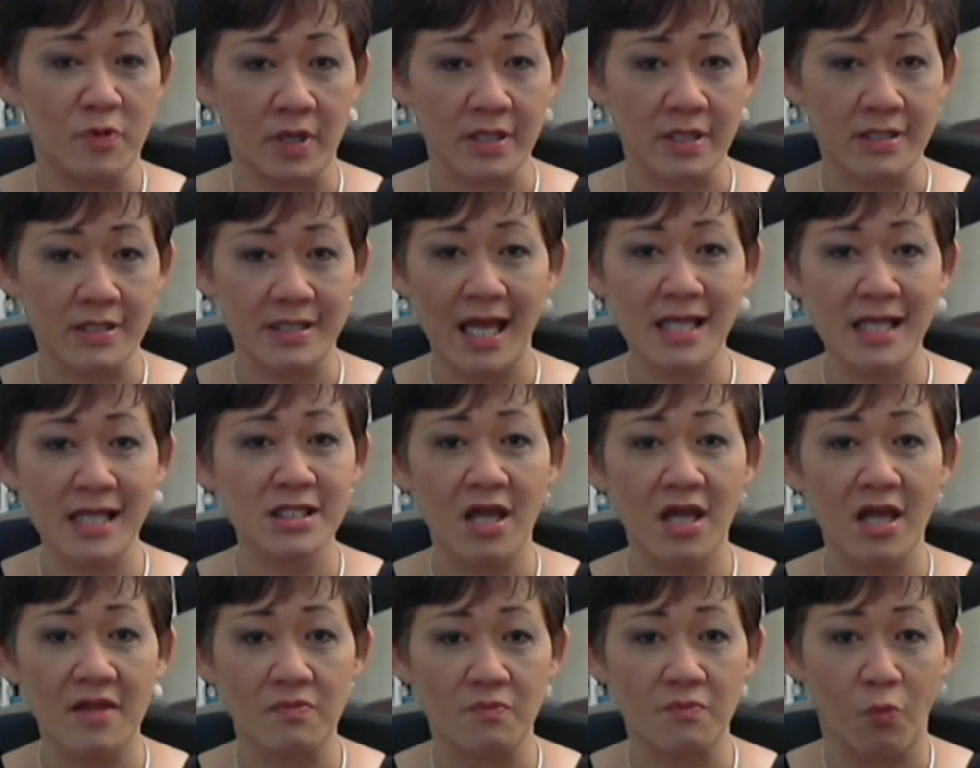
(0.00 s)
because that's
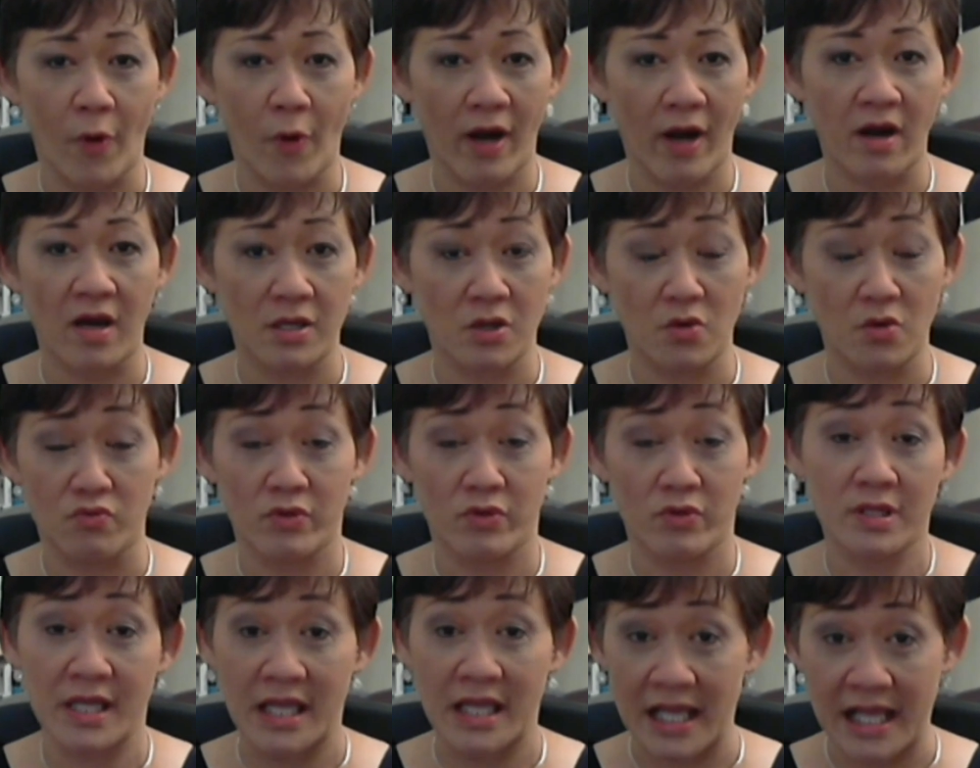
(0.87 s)
not where you
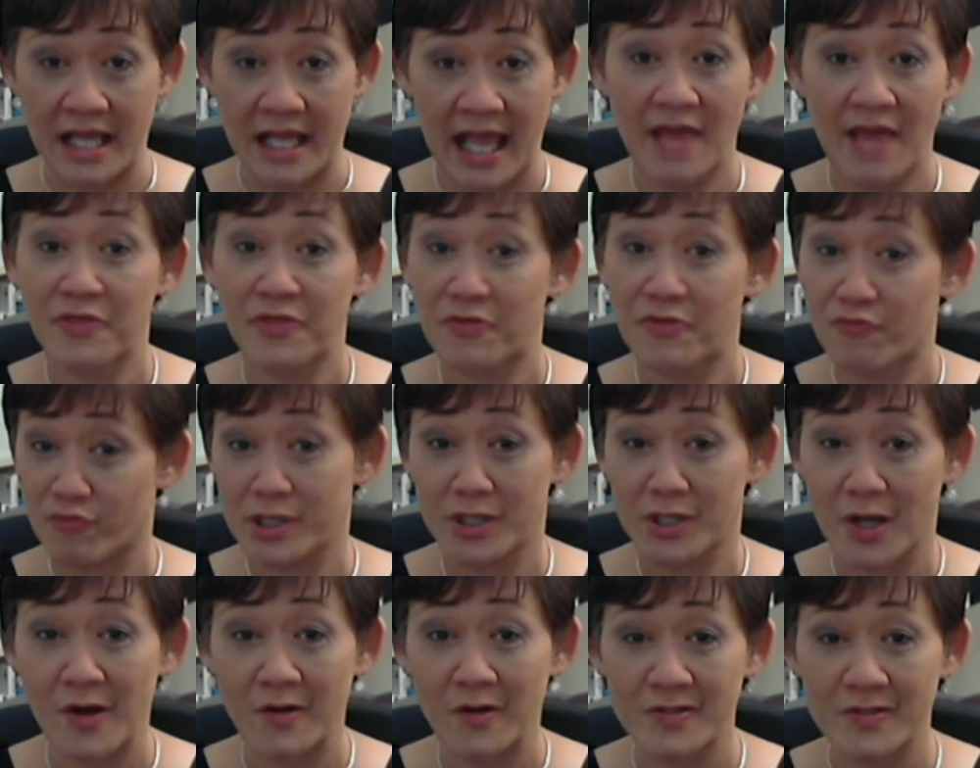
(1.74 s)
really get
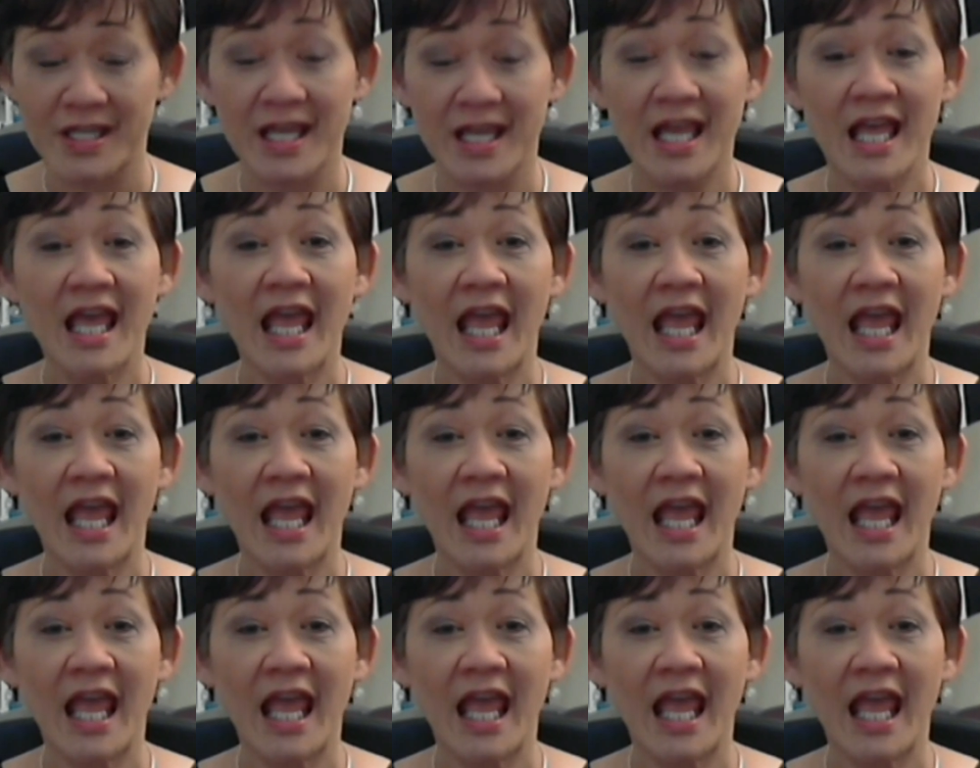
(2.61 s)
results.